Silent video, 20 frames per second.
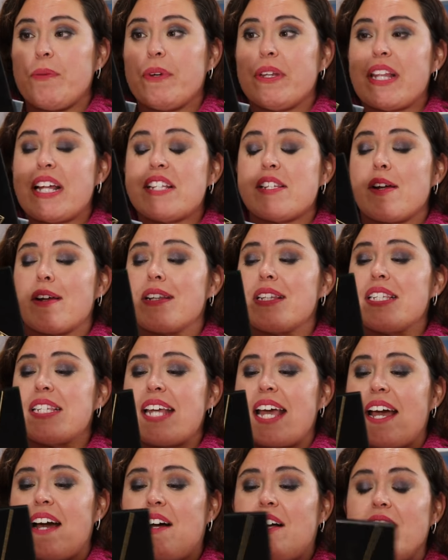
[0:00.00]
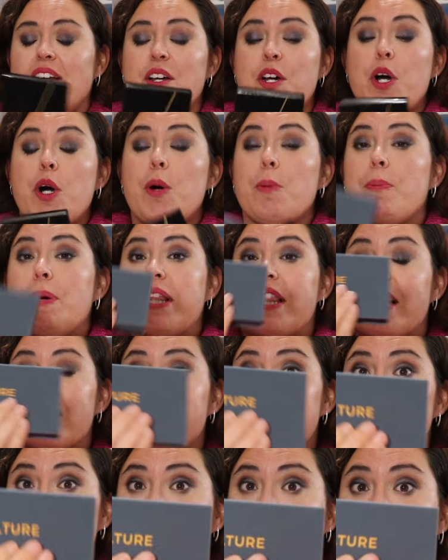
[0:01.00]
one that's on sale. But
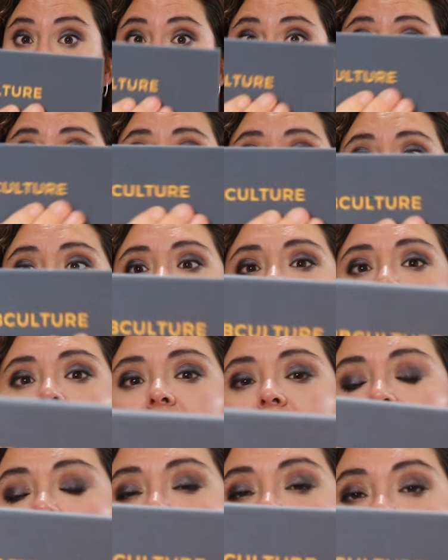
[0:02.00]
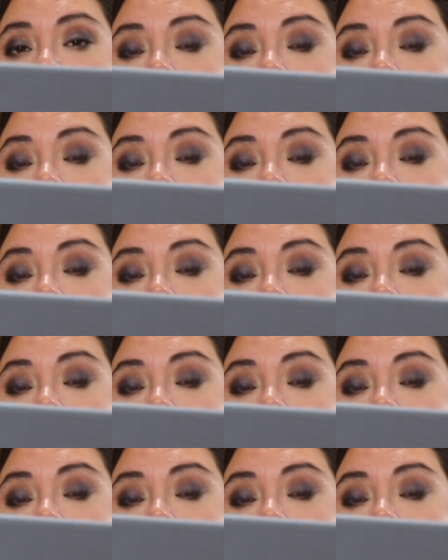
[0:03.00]
this subculture